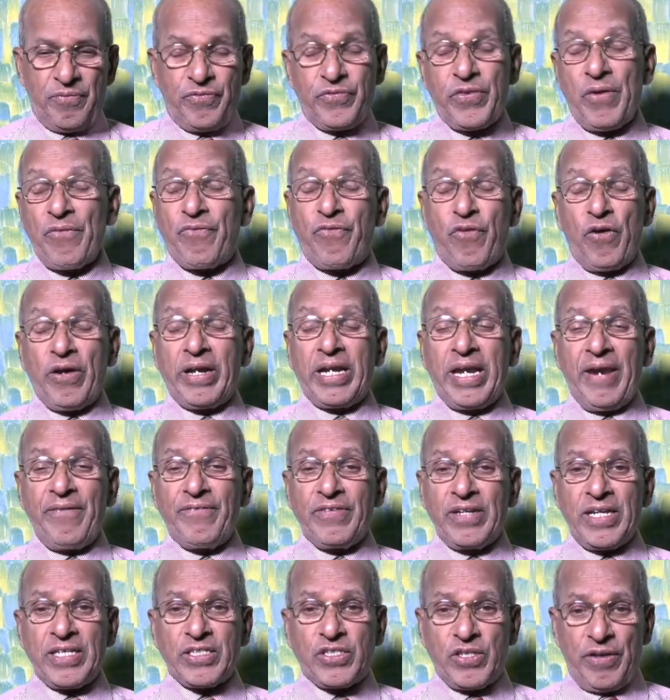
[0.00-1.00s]
the
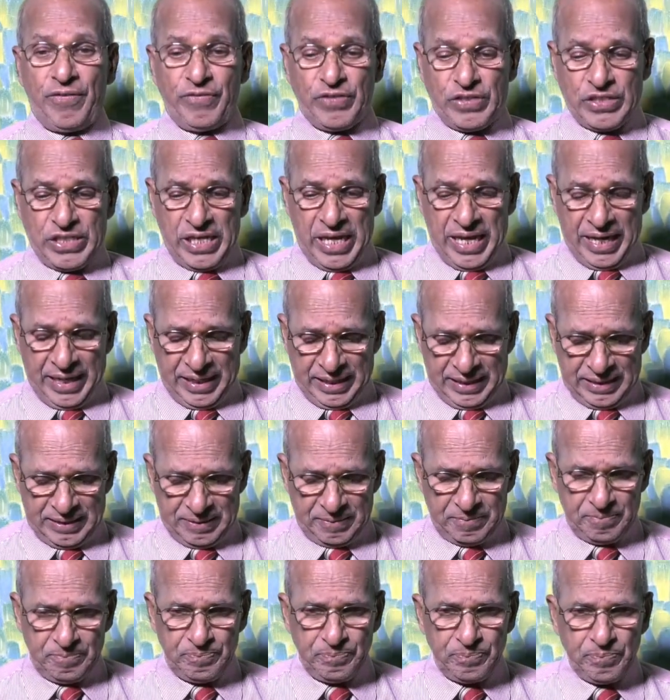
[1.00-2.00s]
forgiveness of sin,
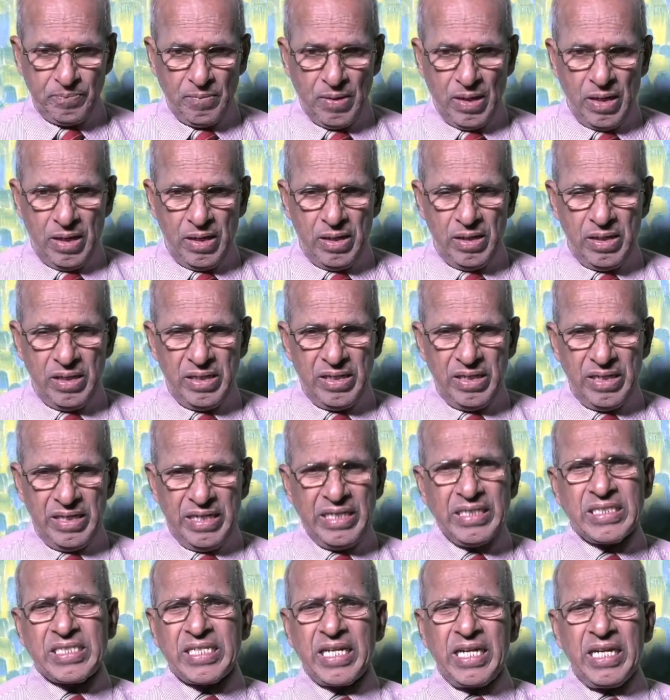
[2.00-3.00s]

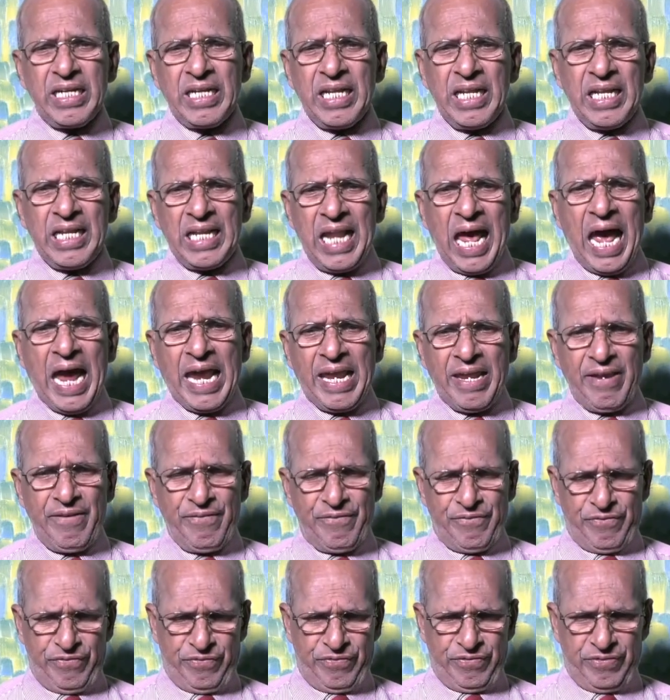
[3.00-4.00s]
eternal
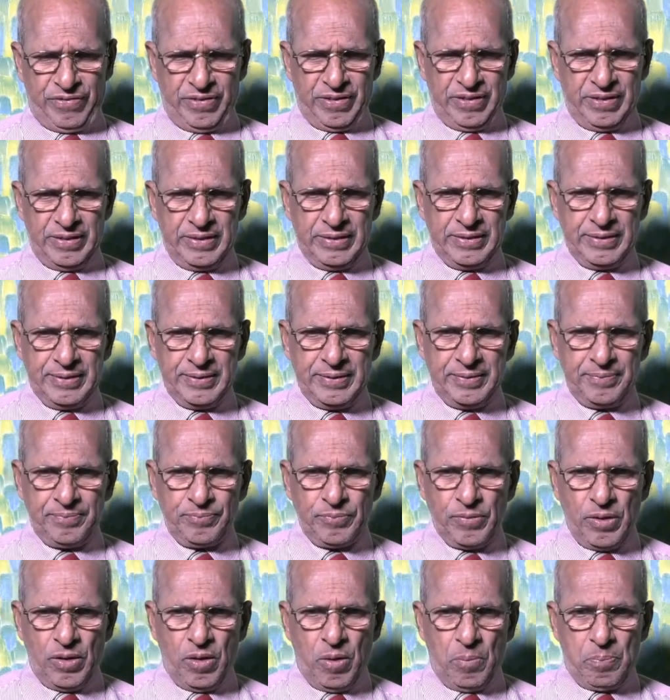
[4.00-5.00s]
life,
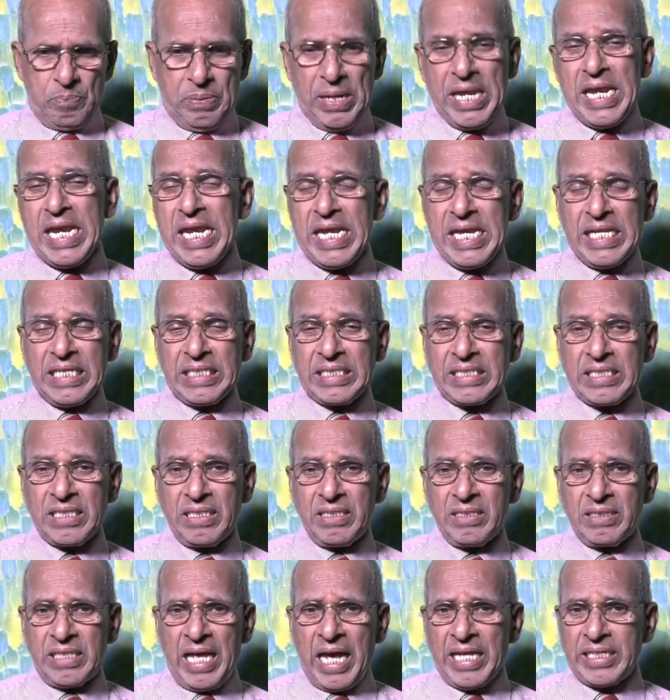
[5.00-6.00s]
peace
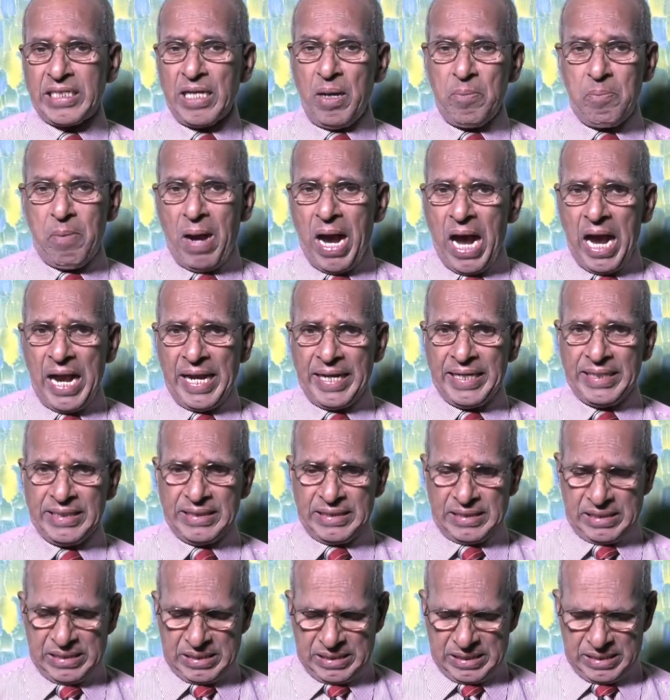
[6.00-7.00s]
that
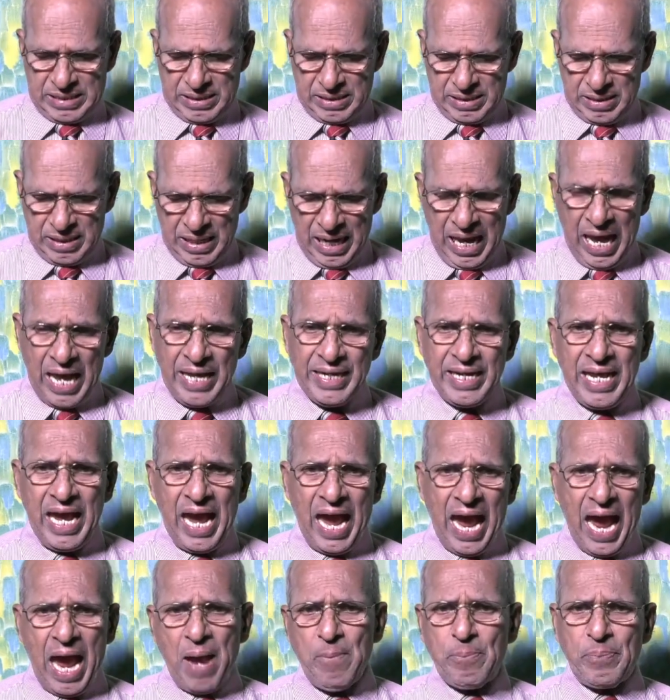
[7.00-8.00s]
abides, and
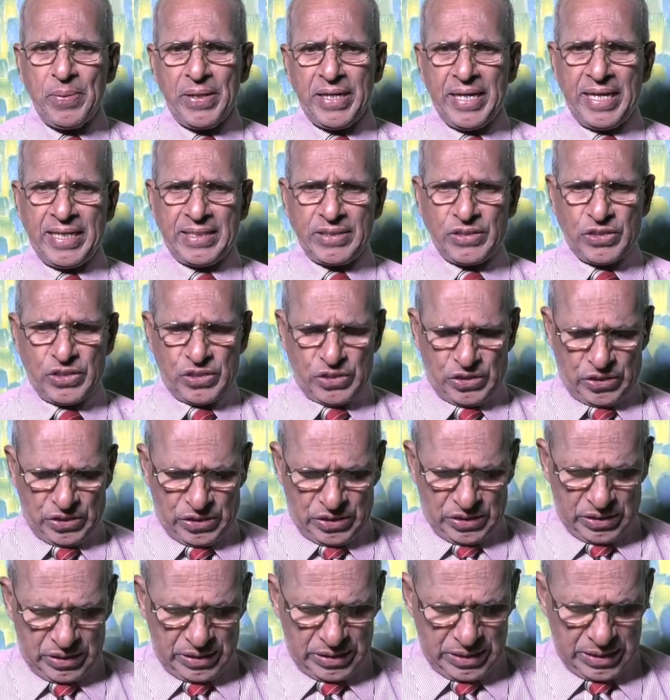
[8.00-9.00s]

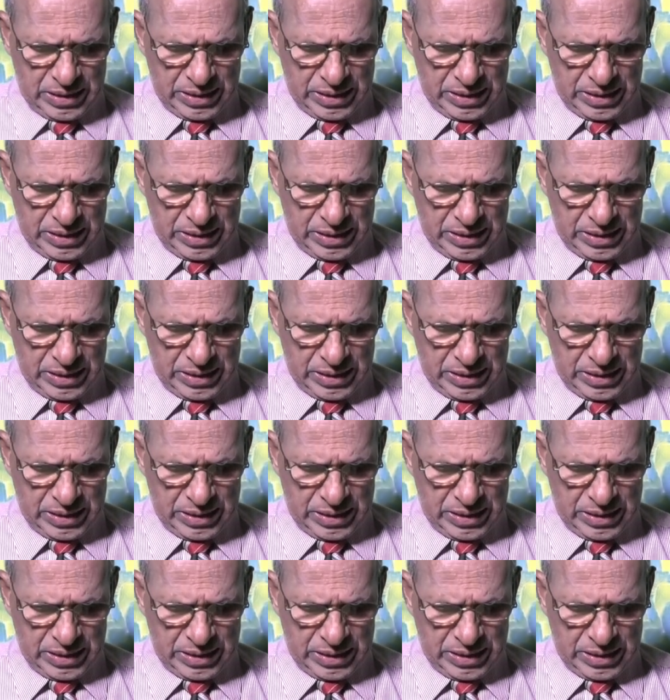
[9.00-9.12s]
happiness.